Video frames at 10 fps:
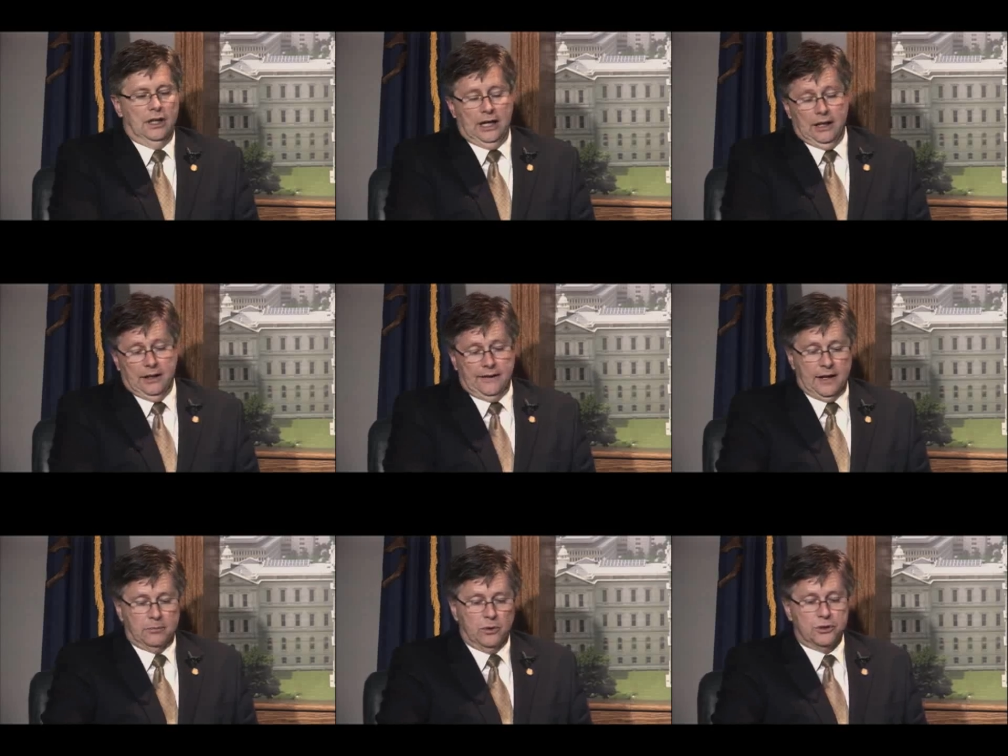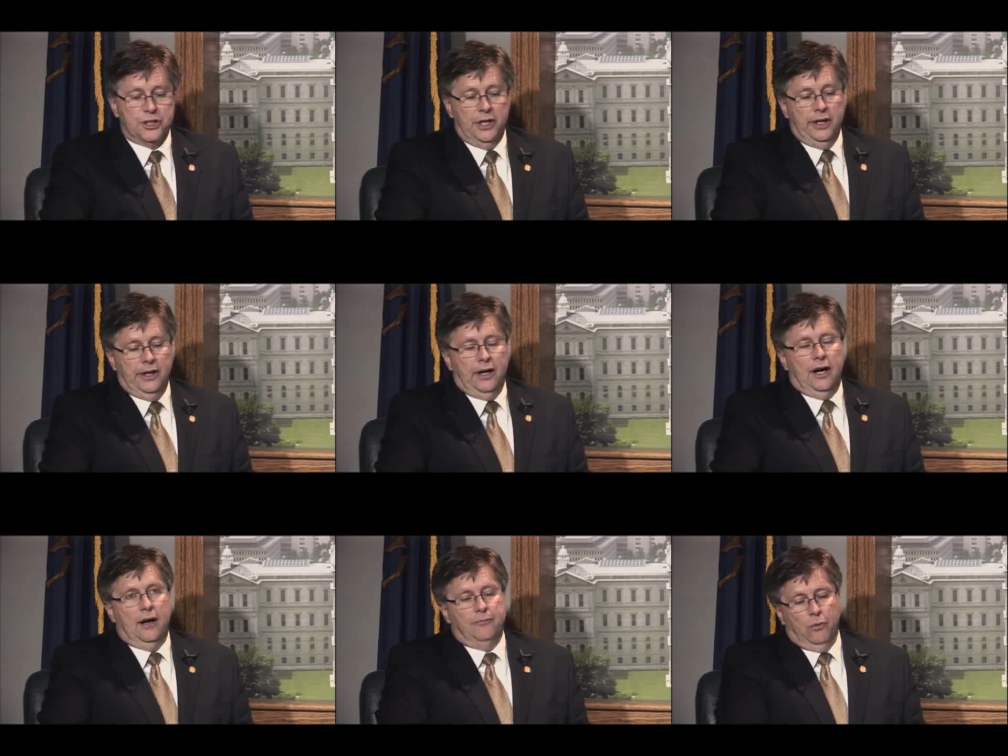Yeah, I like that approach.
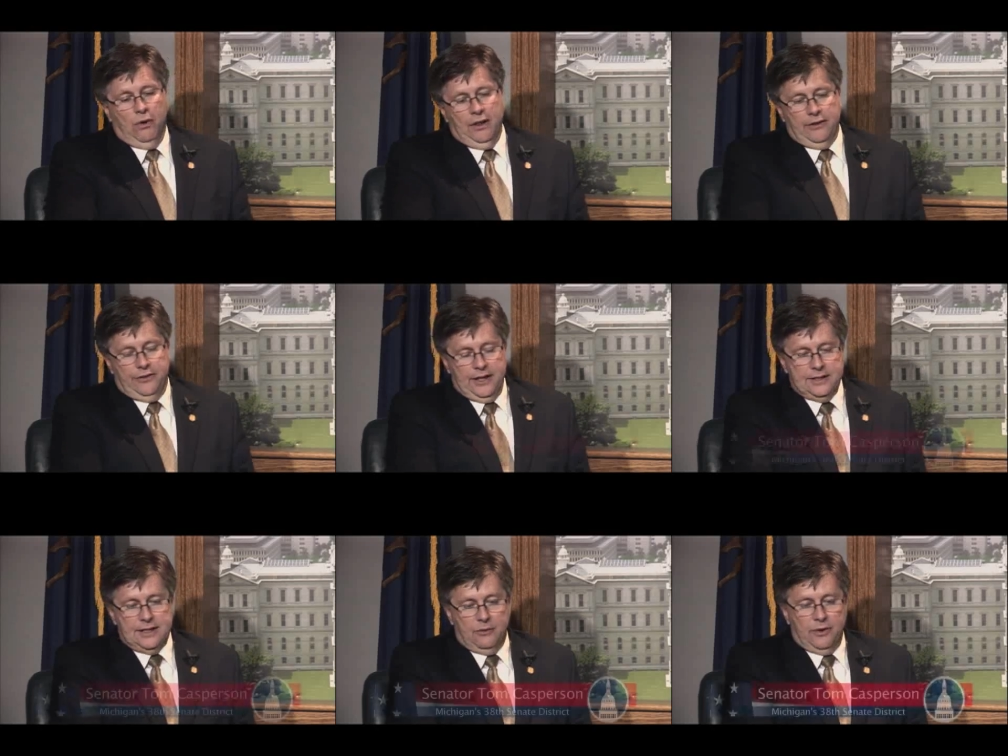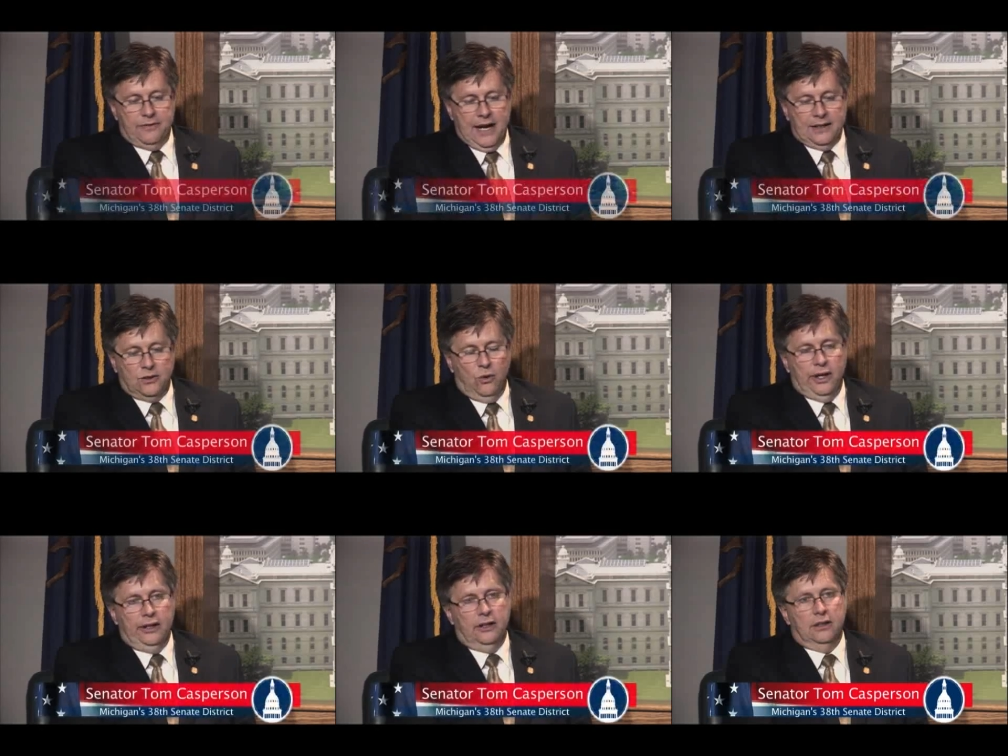One of the things that we've got
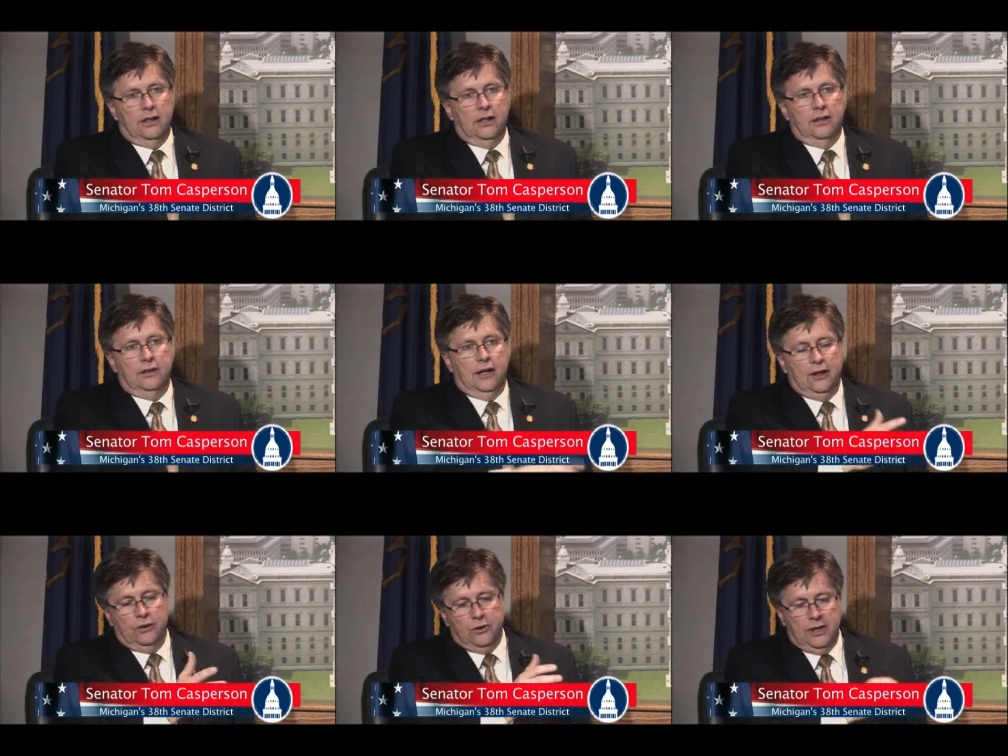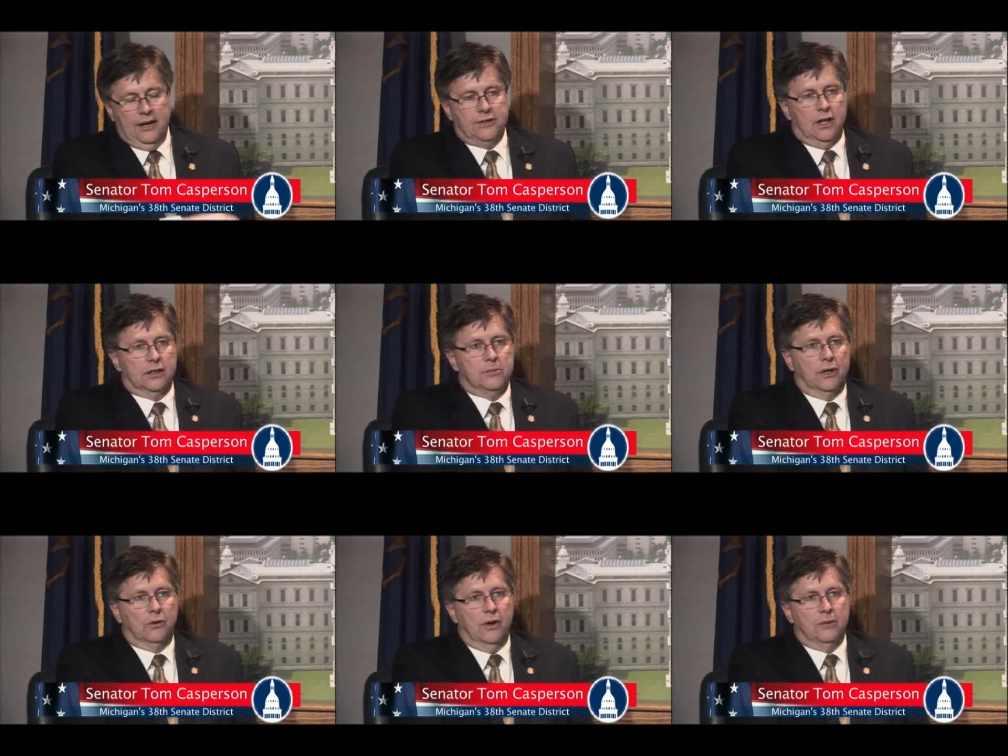going, I know you and I have talked about
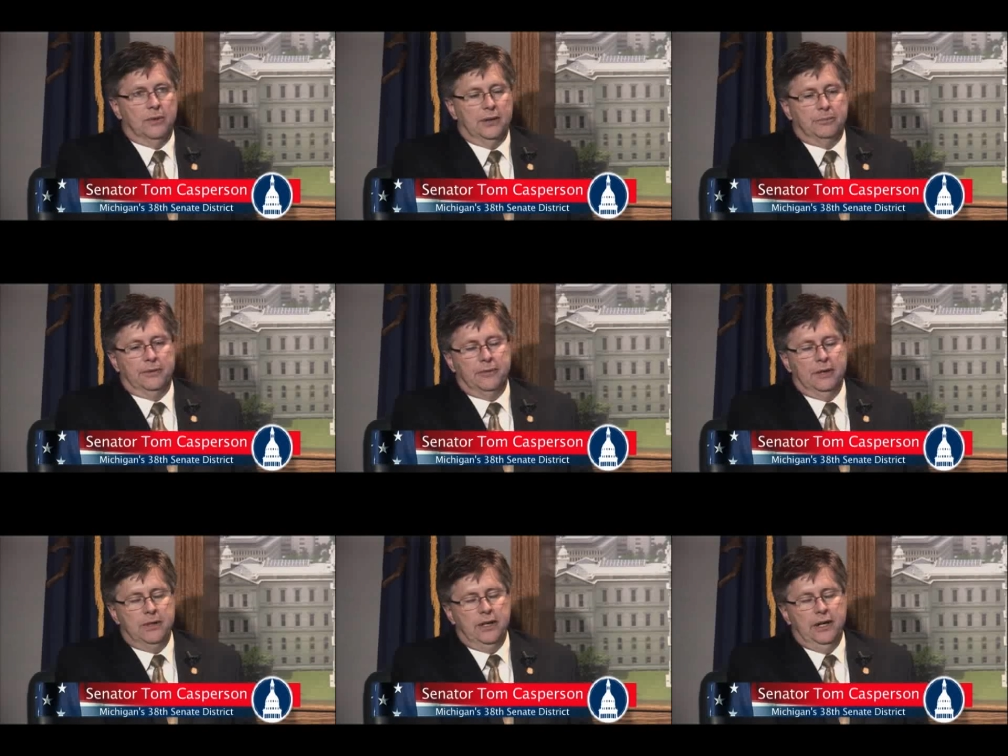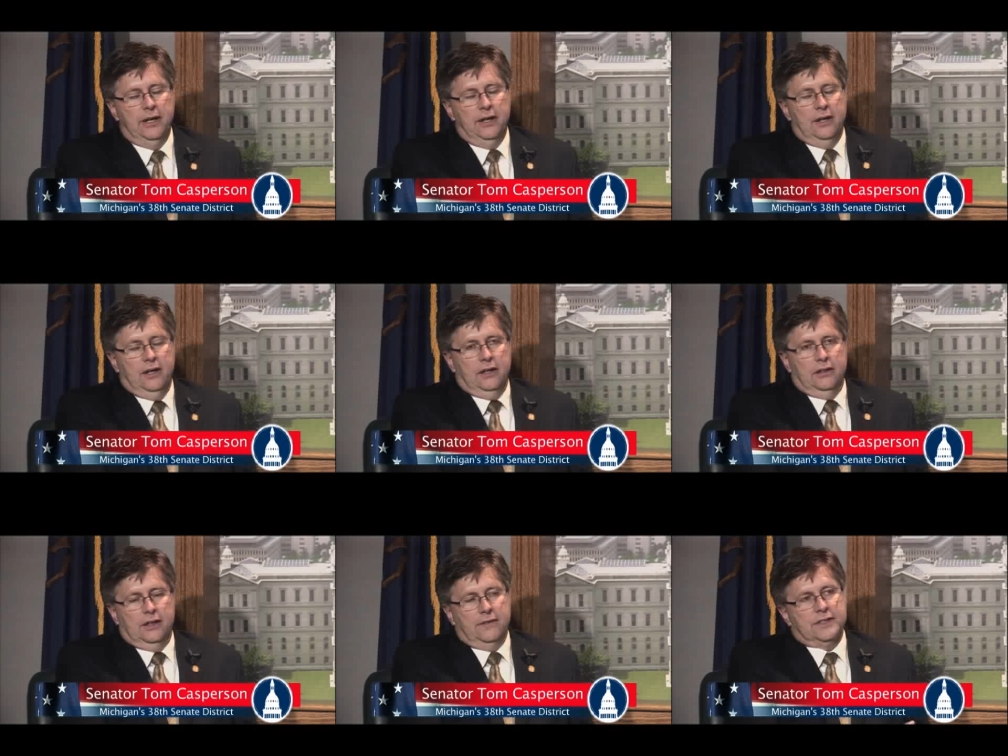it quite a bit, but maybe
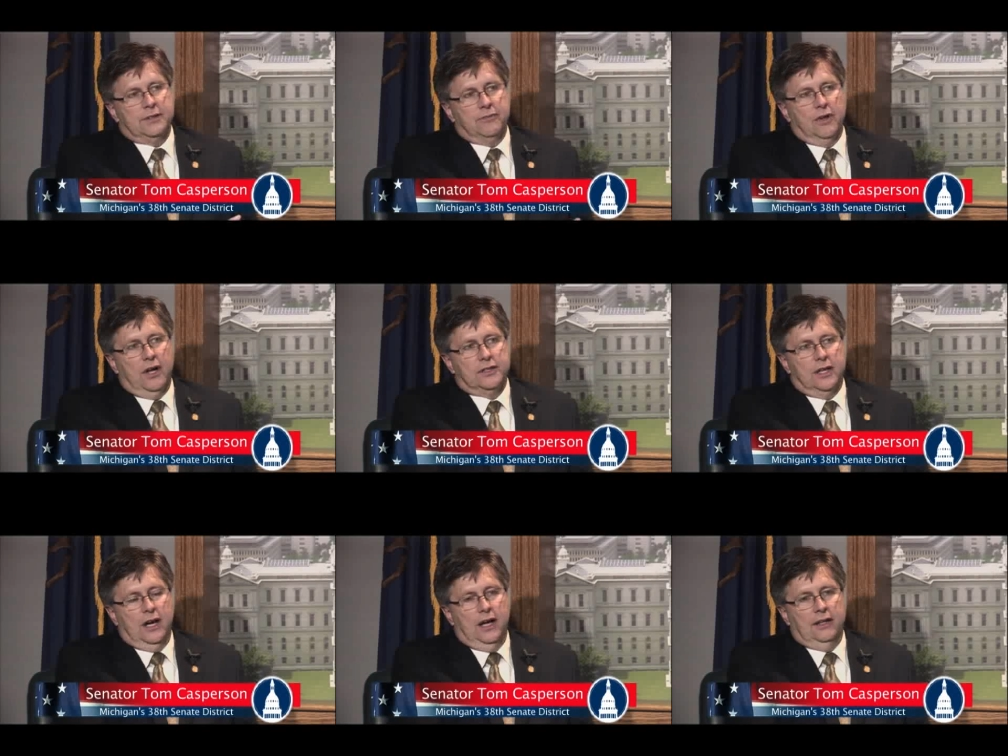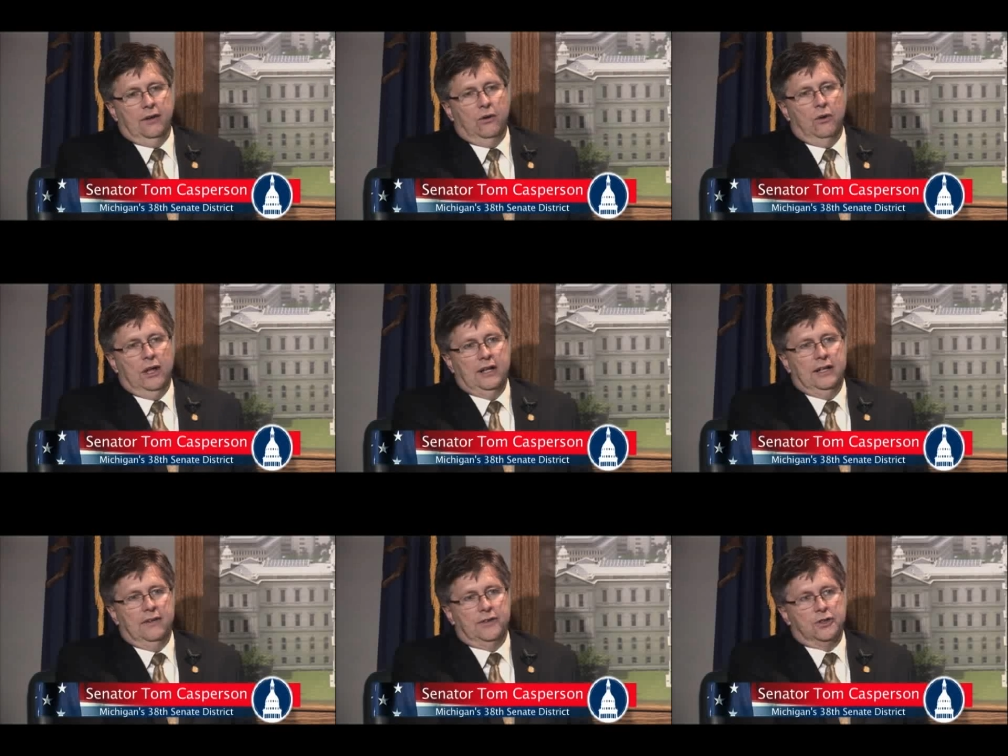give us some thoughts on the whole
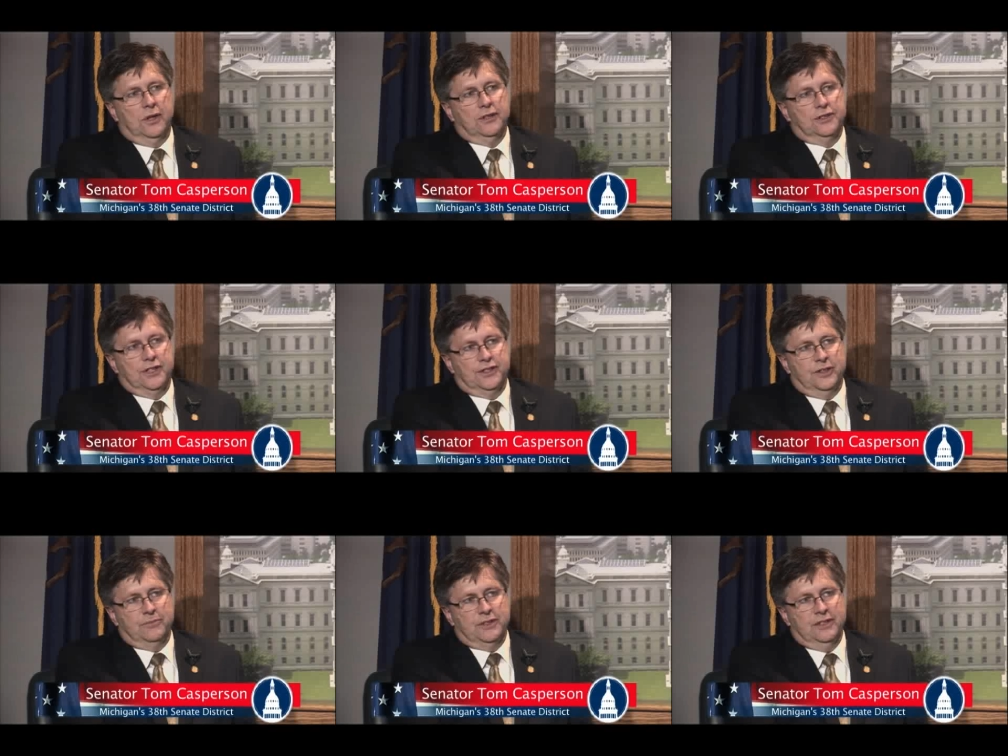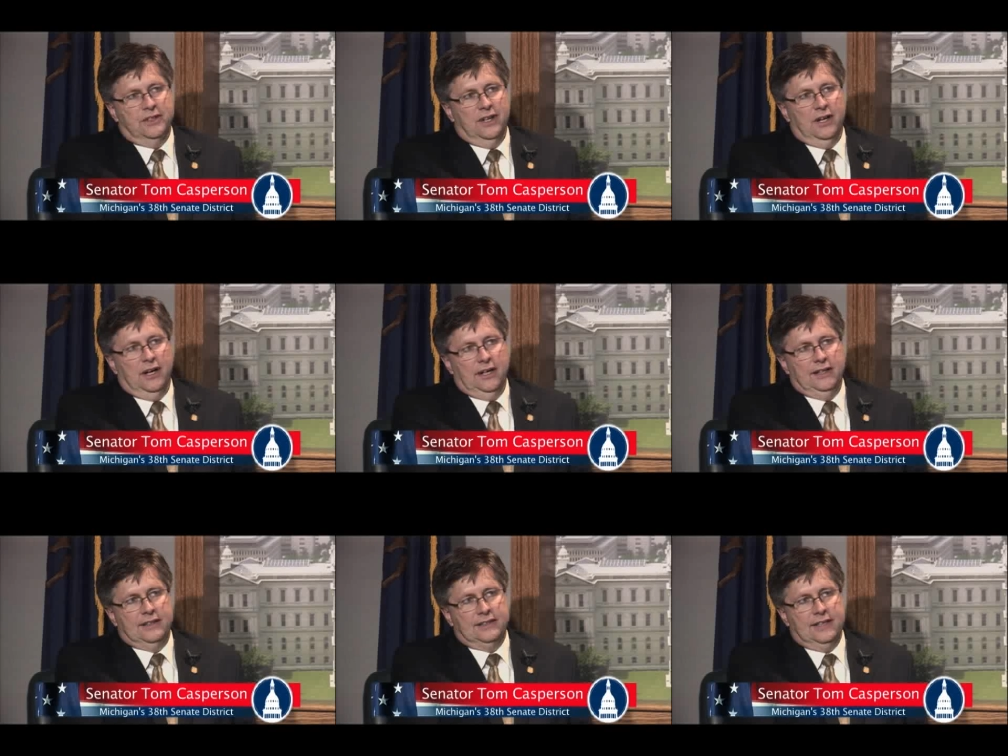idea of the trail systems
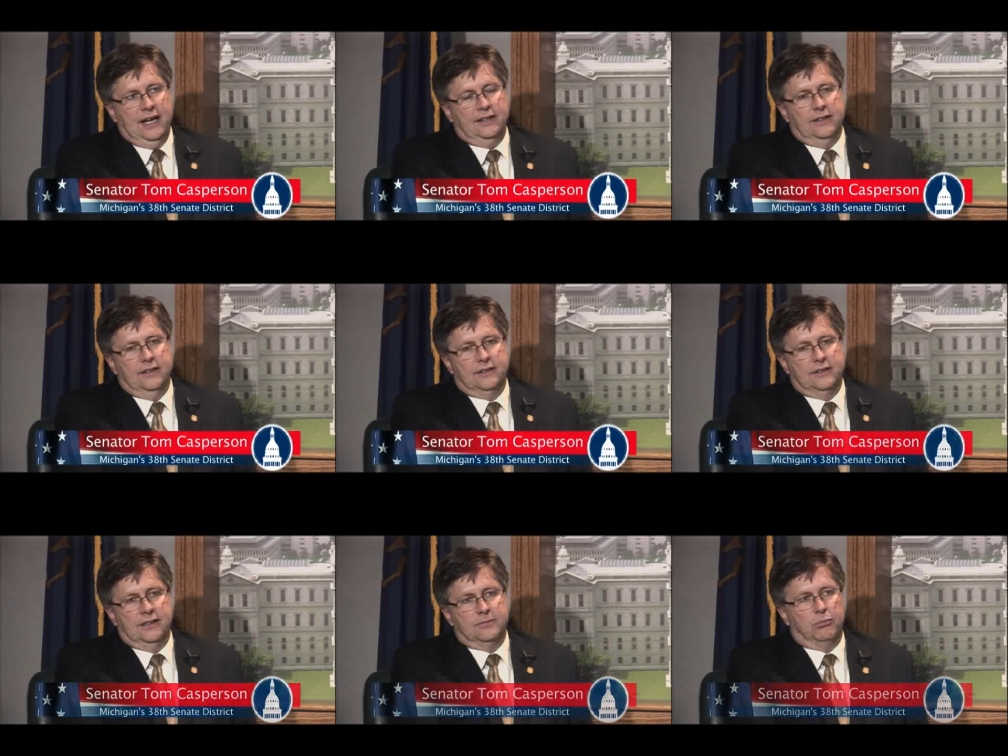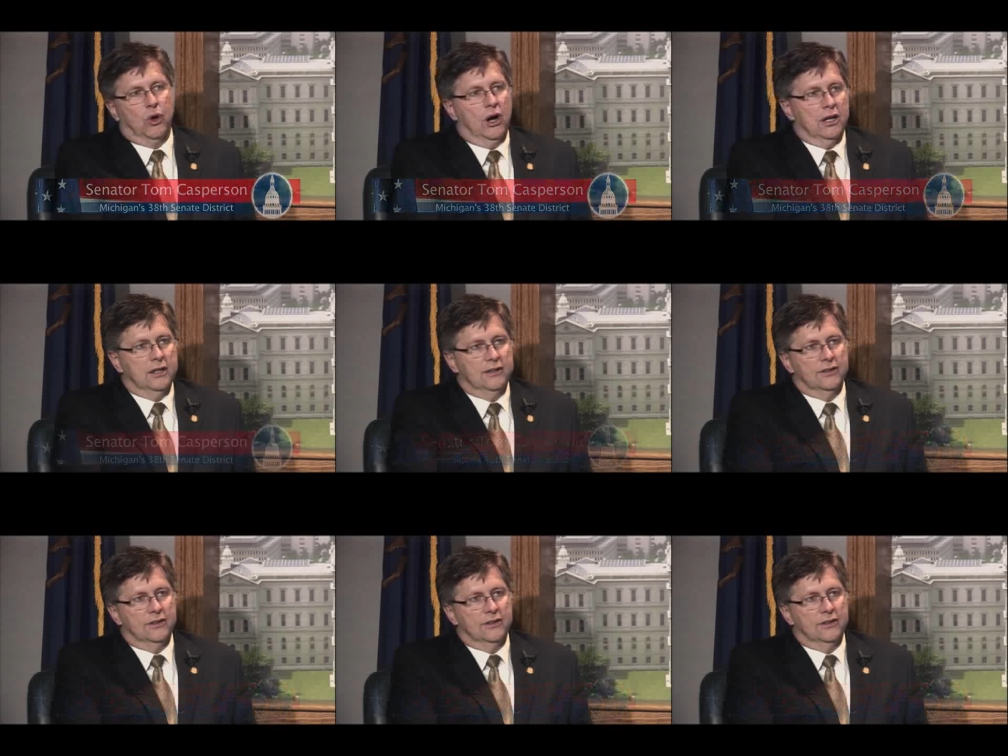in the state. It's broad.